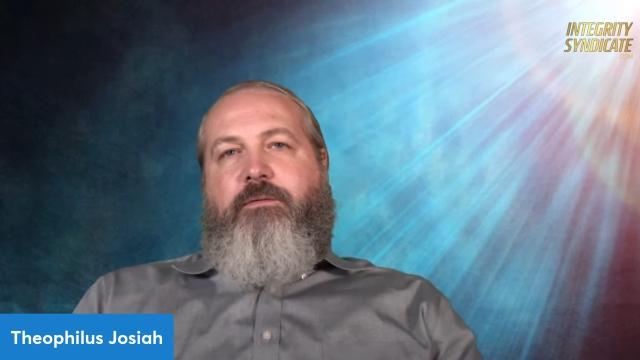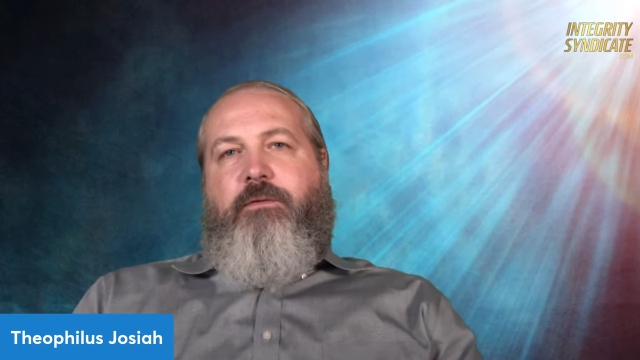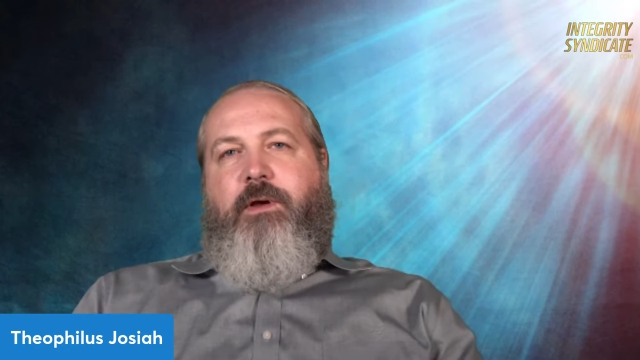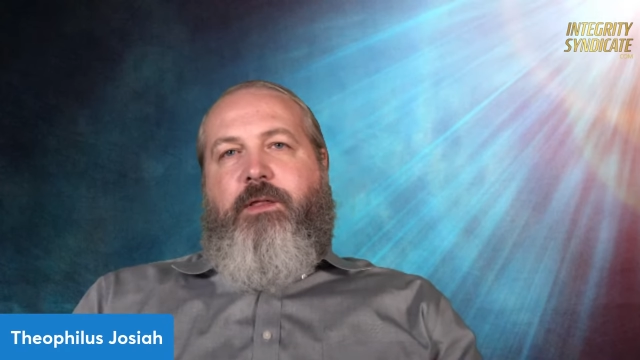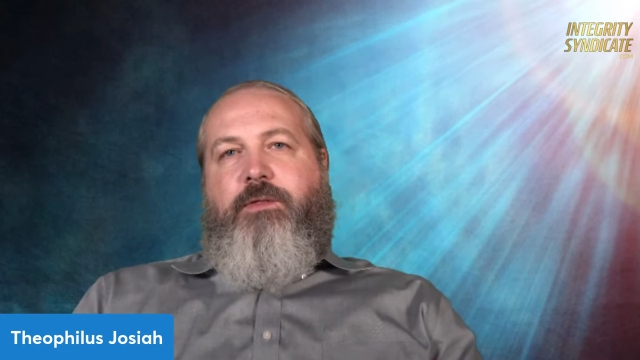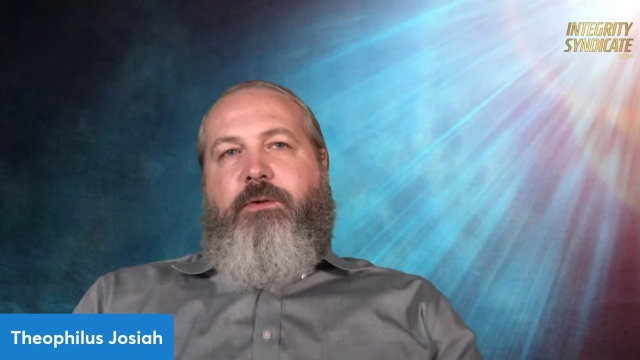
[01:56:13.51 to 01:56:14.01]

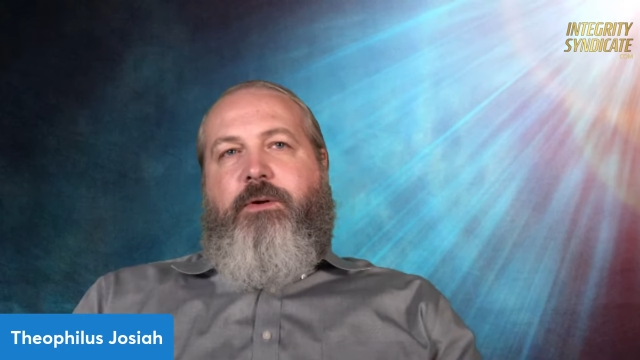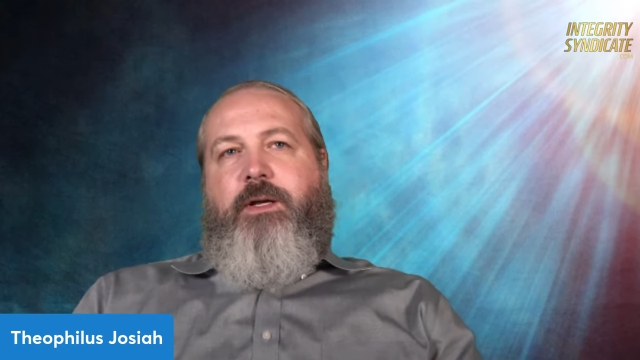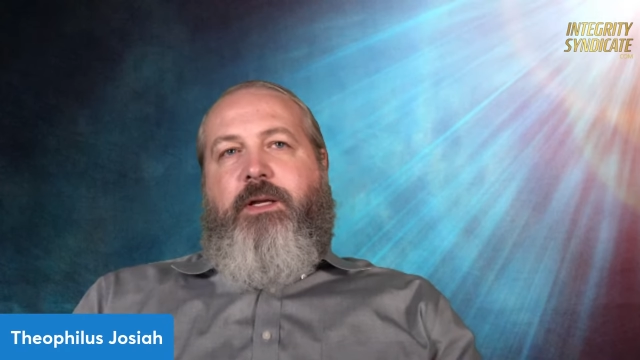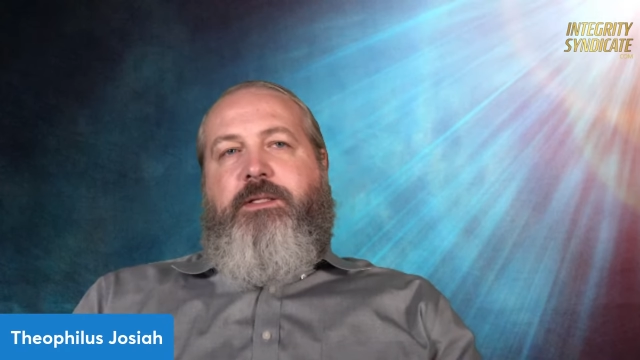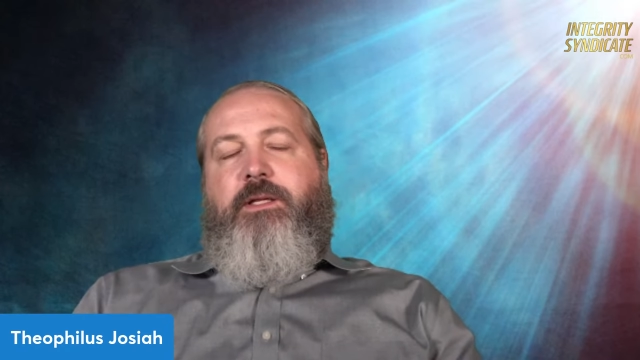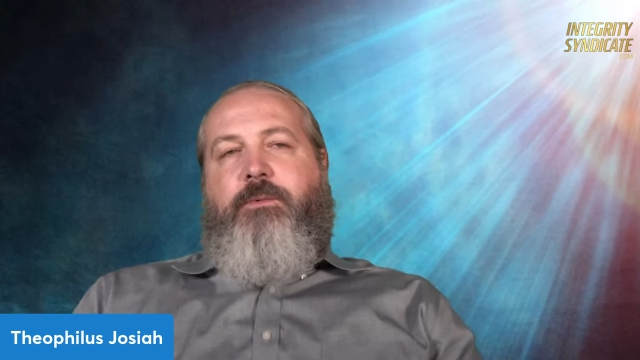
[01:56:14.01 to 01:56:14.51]

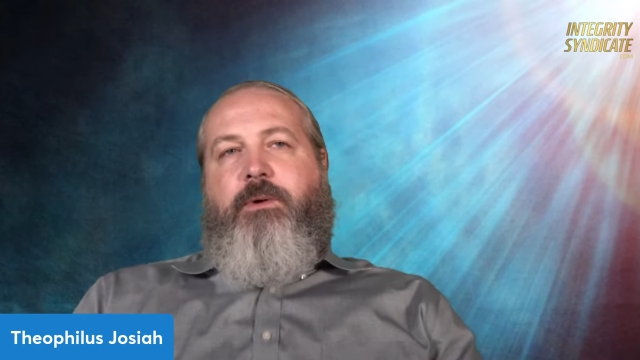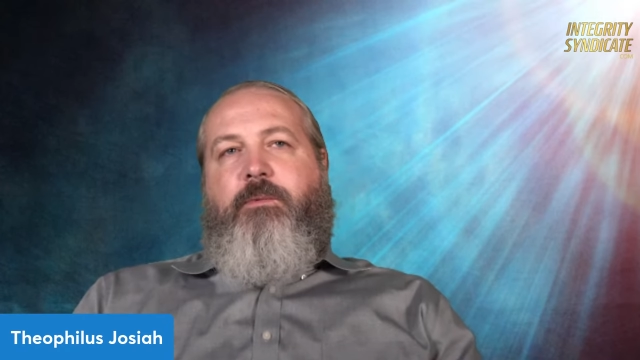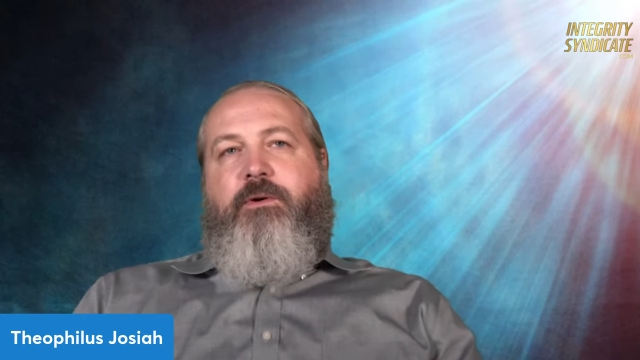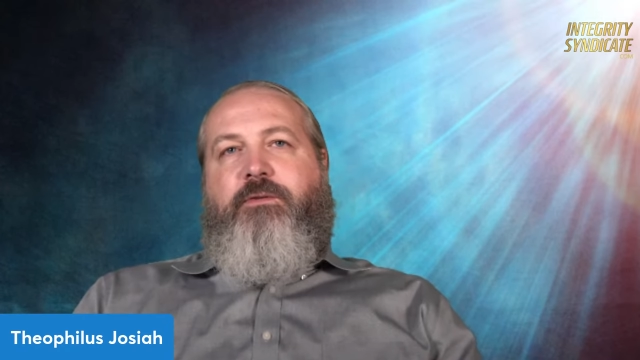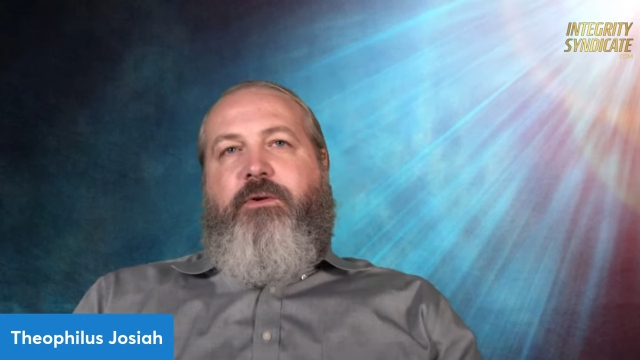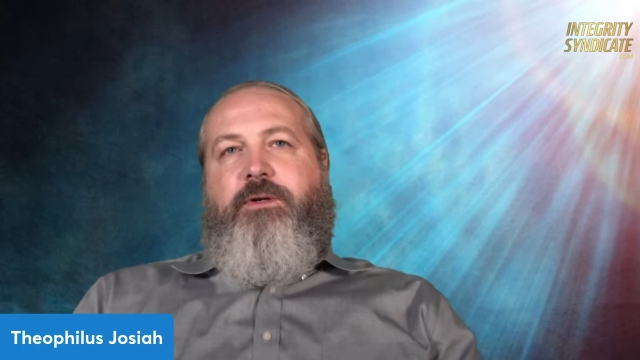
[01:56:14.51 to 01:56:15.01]
authorities that we
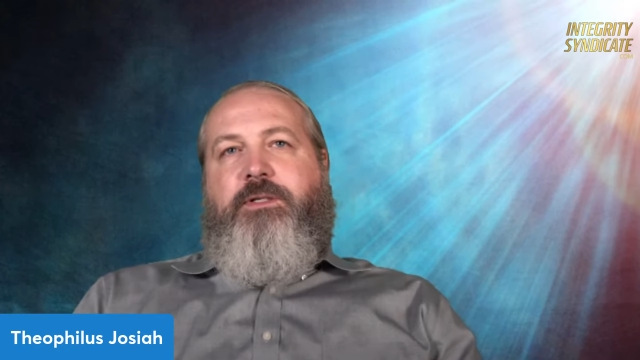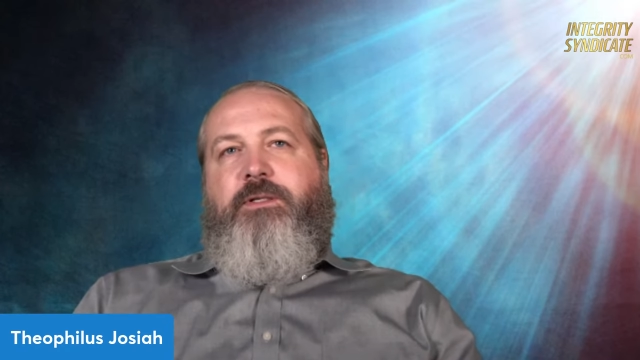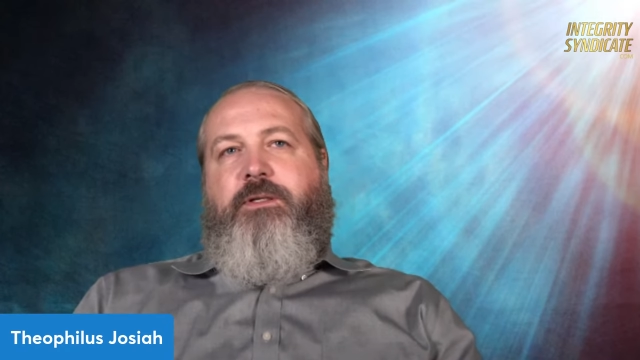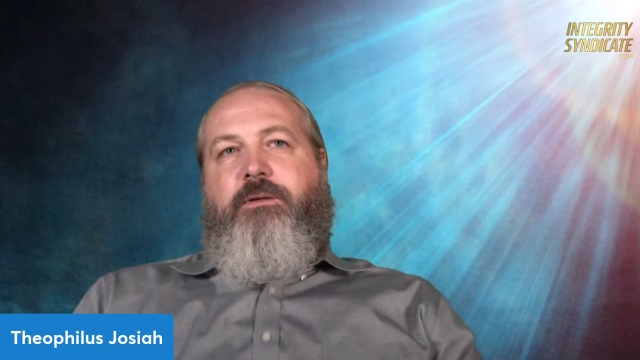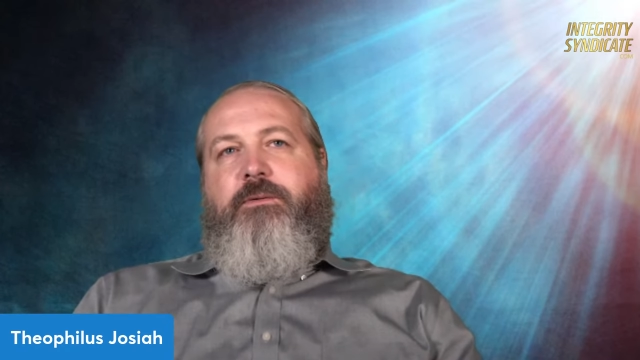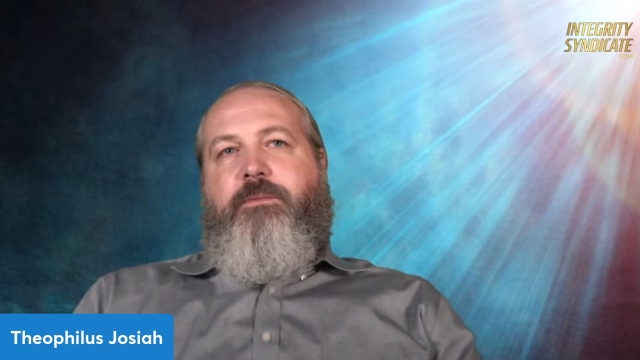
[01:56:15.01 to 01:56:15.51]
refer
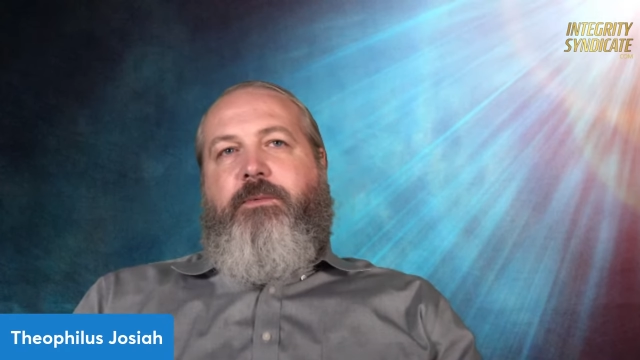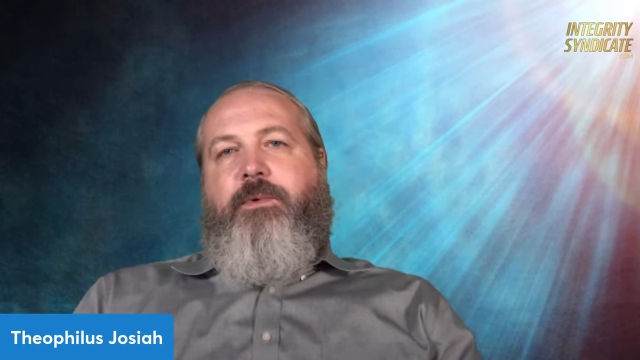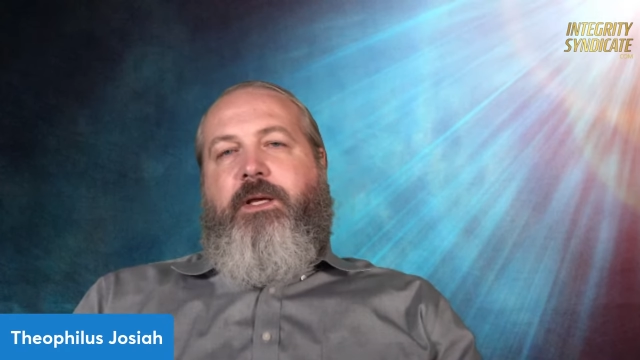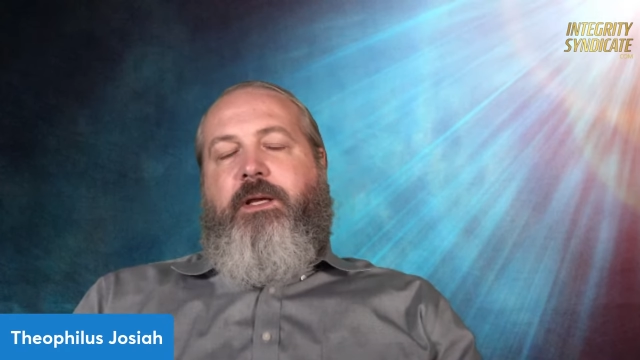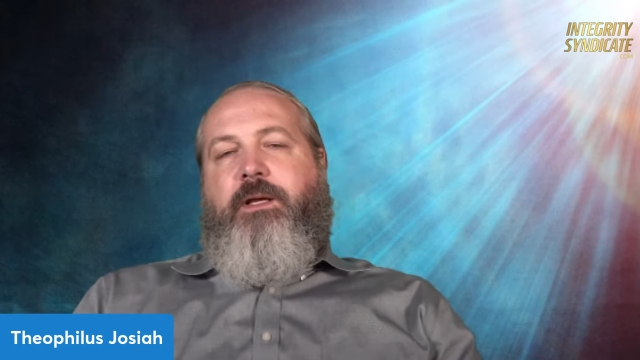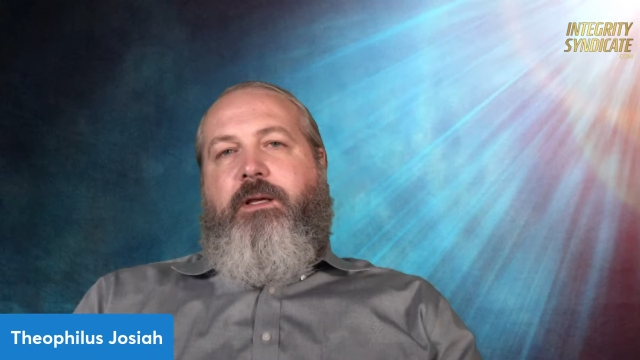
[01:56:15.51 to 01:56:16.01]
to when we